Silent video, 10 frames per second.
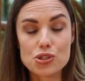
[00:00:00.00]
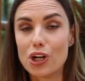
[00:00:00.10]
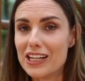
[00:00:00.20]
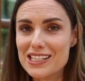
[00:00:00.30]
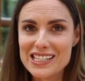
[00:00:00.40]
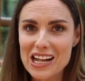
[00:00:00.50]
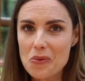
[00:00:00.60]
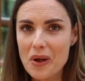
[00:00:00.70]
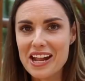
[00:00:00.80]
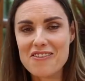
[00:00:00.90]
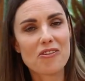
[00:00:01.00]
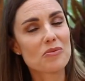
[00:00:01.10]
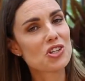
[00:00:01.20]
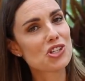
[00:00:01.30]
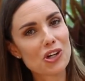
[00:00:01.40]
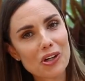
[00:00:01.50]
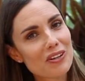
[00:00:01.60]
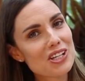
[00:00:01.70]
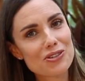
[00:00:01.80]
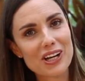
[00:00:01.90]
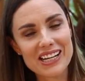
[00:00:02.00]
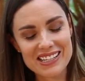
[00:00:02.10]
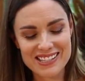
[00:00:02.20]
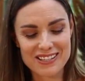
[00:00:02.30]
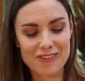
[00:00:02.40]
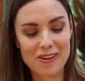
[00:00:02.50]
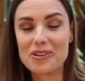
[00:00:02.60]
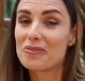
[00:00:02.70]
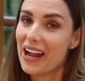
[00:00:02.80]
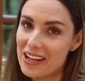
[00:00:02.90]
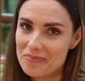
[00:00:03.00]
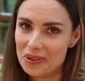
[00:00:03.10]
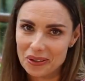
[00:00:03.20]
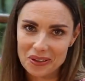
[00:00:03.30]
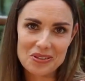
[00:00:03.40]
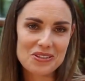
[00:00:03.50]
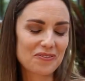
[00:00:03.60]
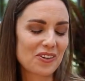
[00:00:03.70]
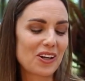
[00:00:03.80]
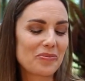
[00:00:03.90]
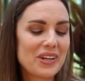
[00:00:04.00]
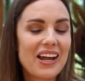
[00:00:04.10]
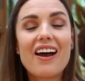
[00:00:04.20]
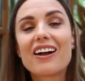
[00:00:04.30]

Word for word: Try and stay away from the sugary drinks, from the Red Bulls, from